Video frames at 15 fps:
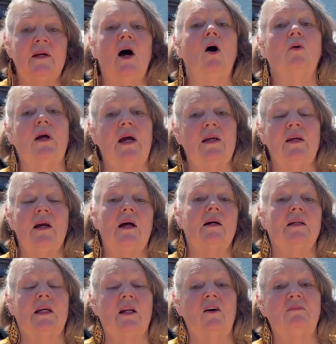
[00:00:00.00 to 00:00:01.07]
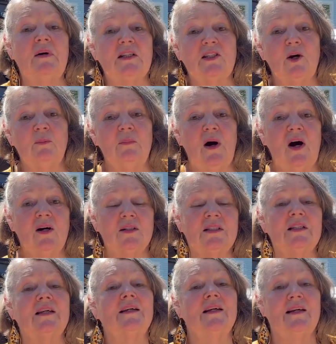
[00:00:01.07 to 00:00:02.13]
Okay, get off my
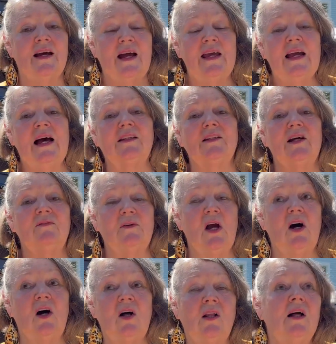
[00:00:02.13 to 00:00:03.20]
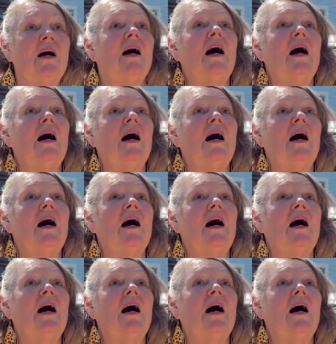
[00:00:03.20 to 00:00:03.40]
soapbox. Hey, I love y'all.